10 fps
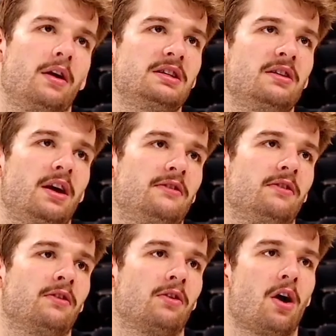nice,
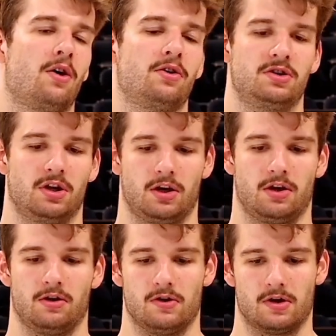because in college,
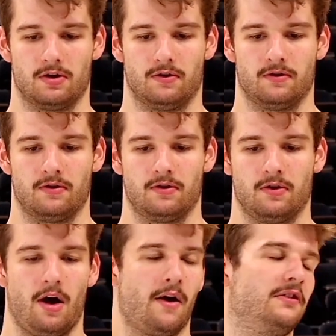like you can
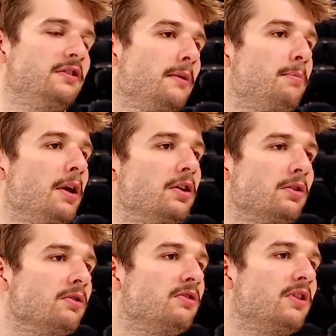obviously like pick your
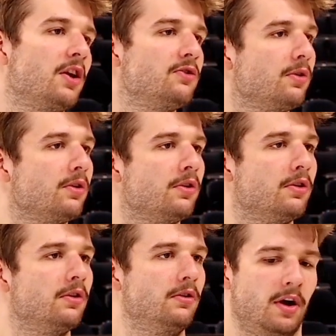own schedule,
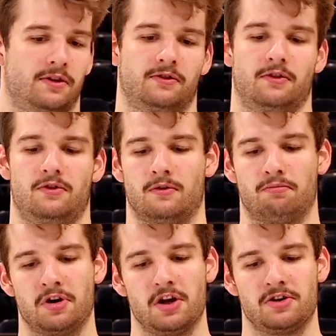right? So you can
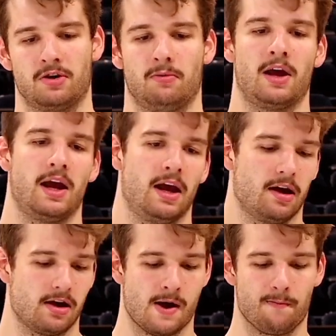predetermine, hey,
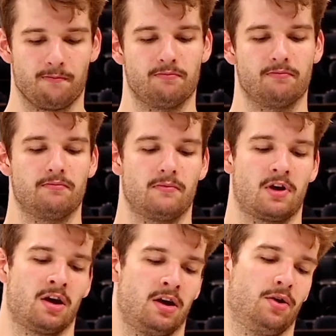I'm
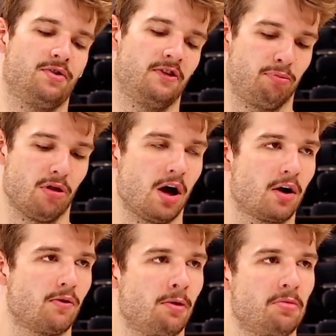cutting out this
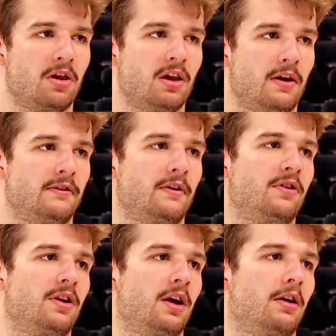block where I'm going to lift
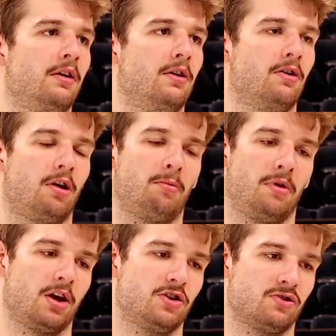every day. Or I'm going to
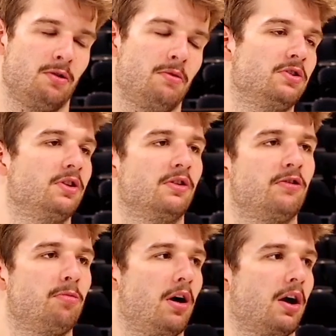get treatment during this
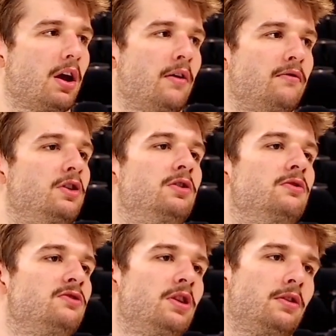block every
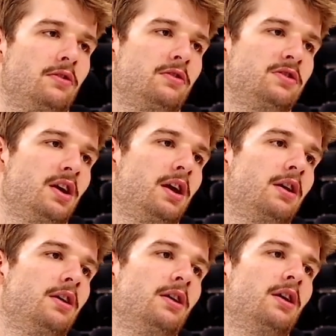Tuesday, Thursday.
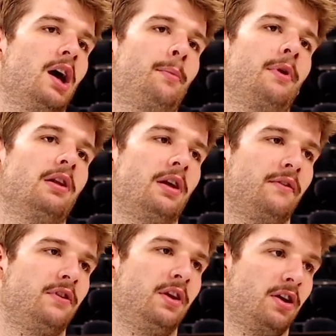I'm going to
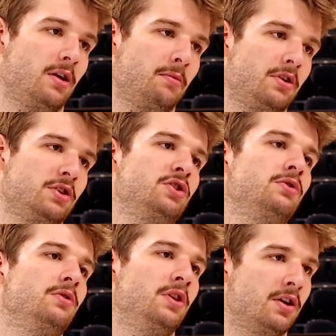lift here. I'm going to
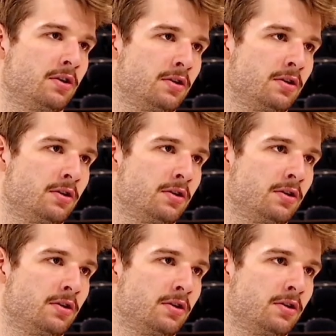shoot here.